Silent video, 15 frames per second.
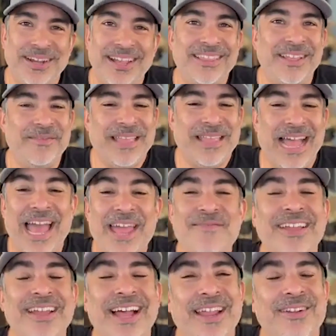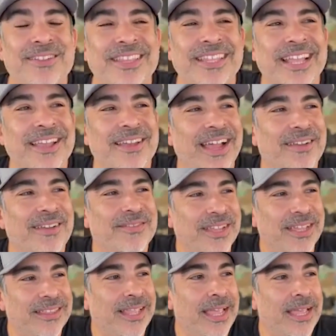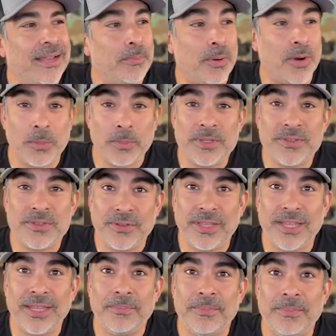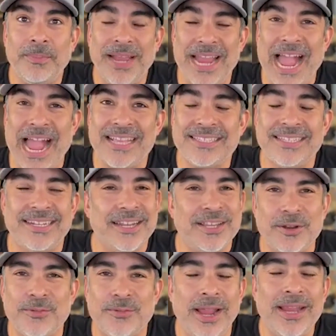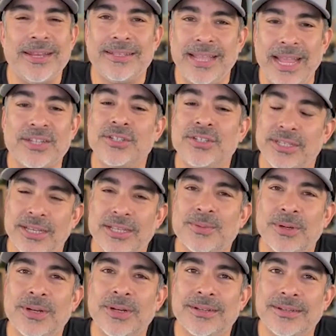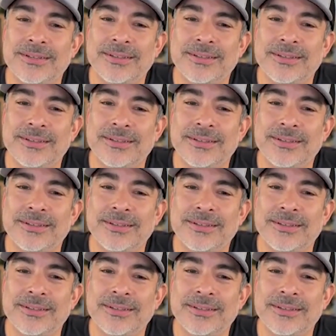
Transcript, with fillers: I love it. I, I don't think I, have done that purposefully, but by accident, you're right. It actually does work.